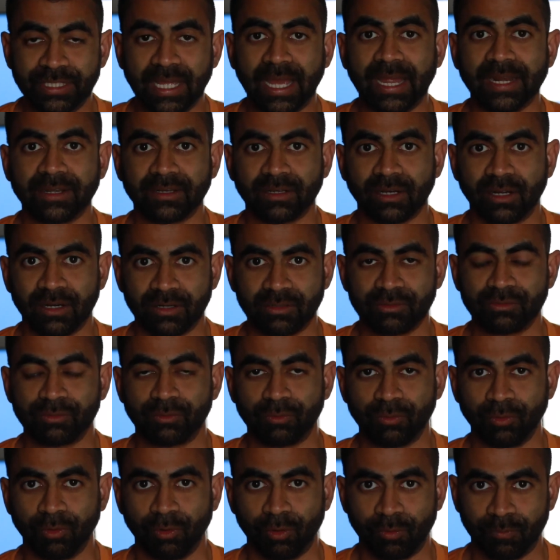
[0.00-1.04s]
that
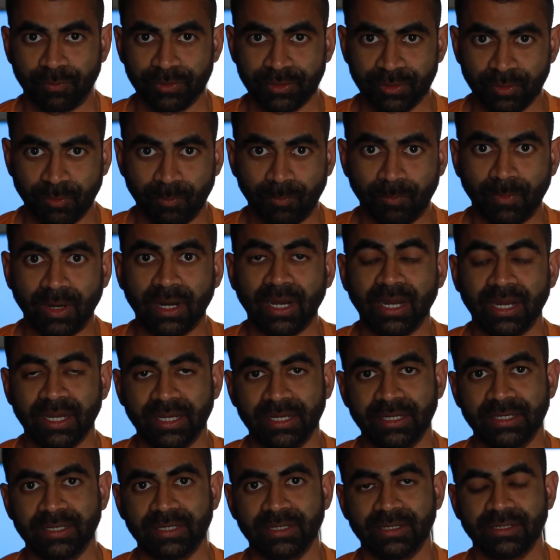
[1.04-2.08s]
control over your
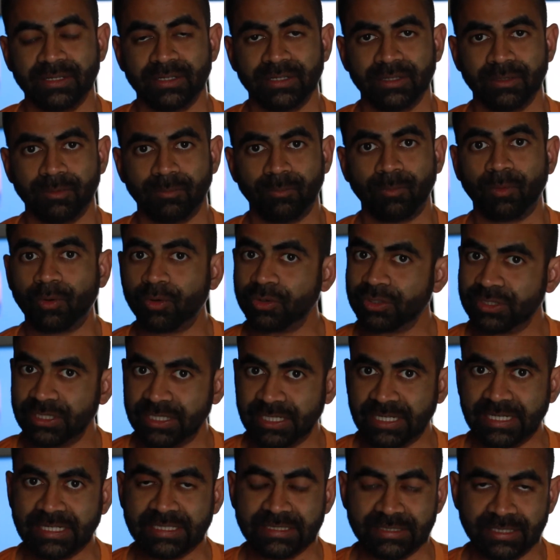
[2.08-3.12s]
mind more than
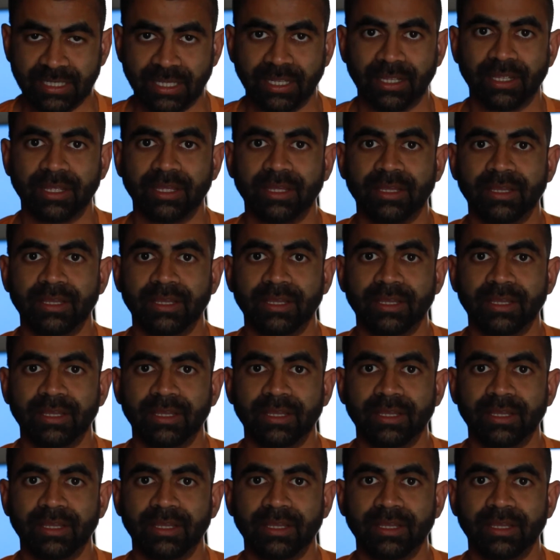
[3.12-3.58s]
anything.